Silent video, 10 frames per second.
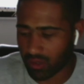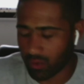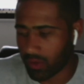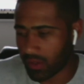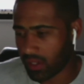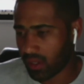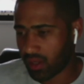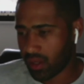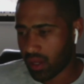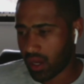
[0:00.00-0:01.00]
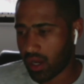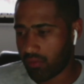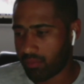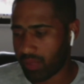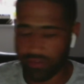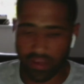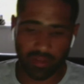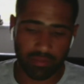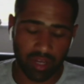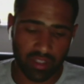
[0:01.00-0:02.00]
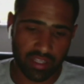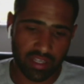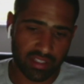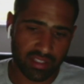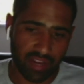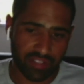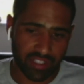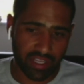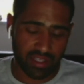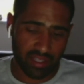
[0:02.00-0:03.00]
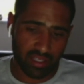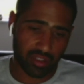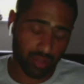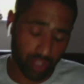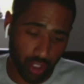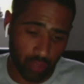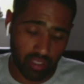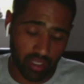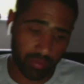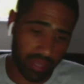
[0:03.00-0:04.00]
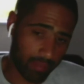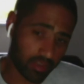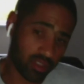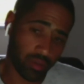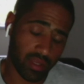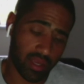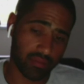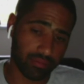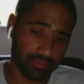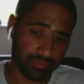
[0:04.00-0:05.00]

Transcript: So, but the fact that Martinez has done it for 10 years, you'd assume that he'd be happy to do it again.